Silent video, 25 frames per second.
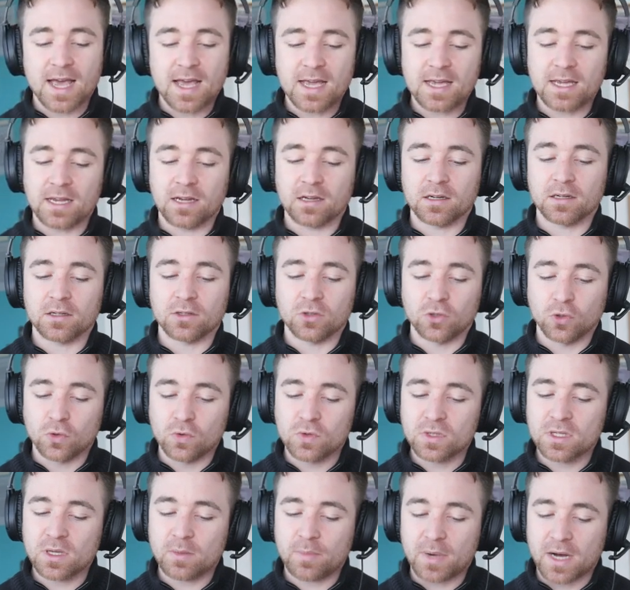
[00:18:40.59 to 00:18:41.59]
A.
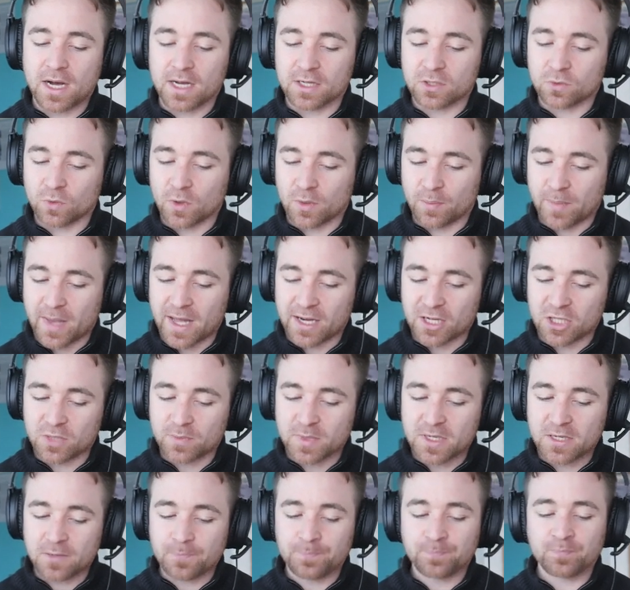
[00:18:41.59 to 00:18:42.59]
User password
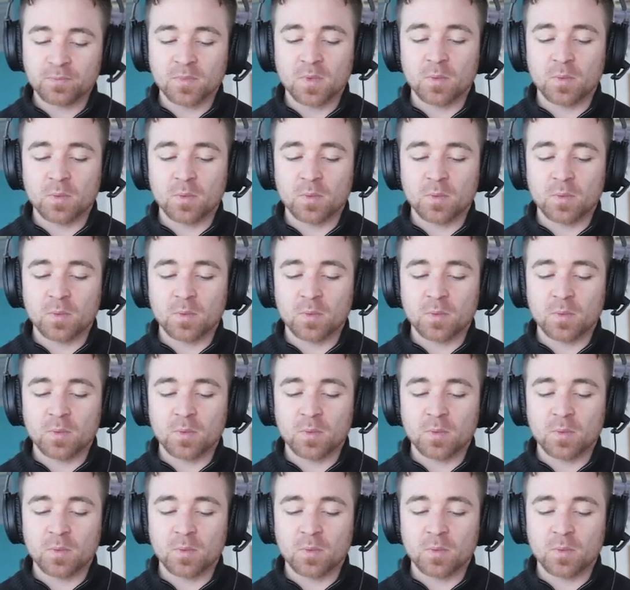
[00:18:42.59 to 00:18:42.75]
management.